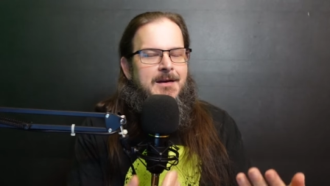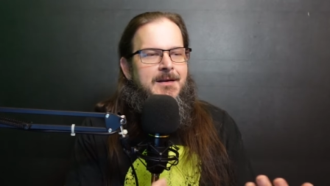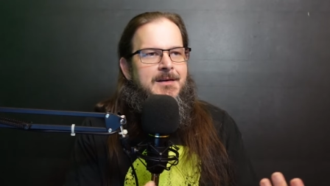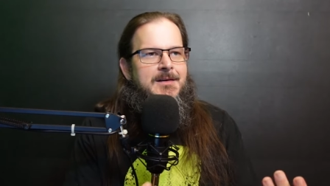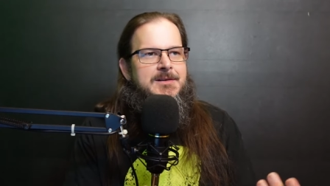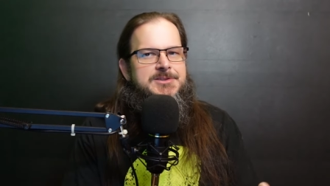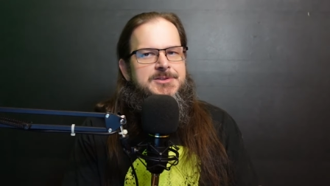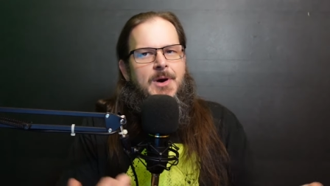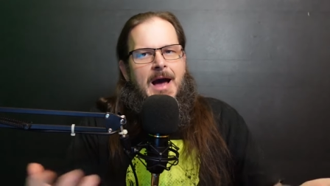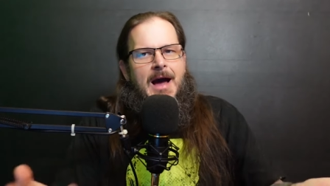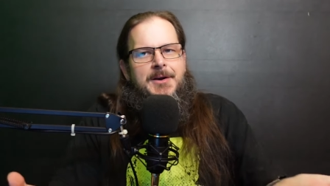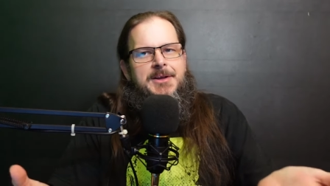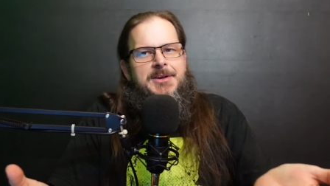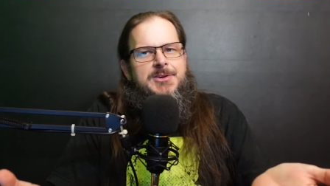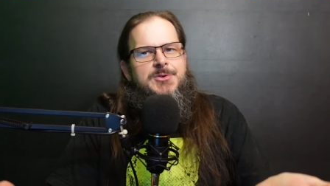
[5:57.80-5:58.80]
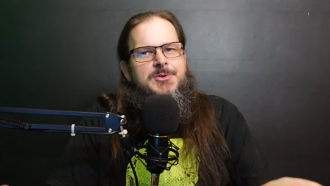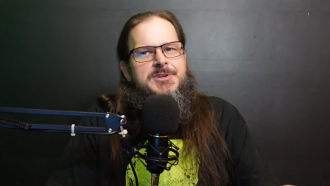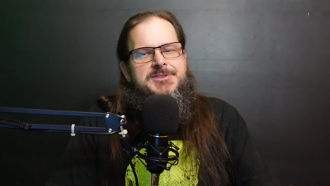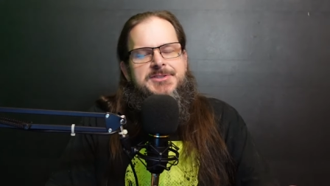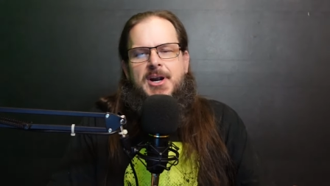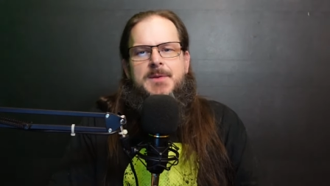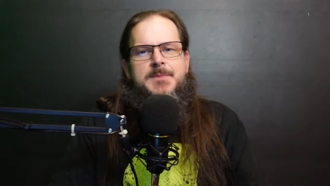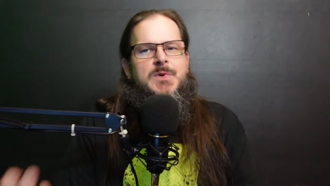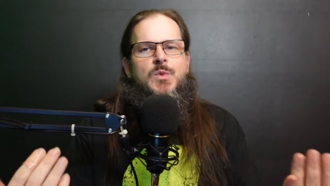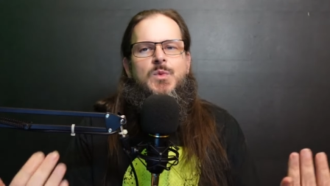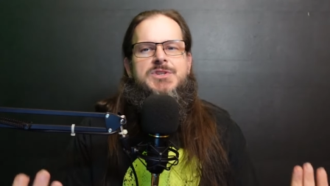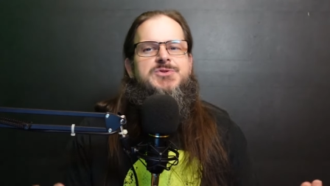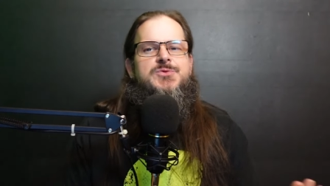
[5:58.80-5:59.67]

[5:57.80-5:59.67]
So how do you determine what's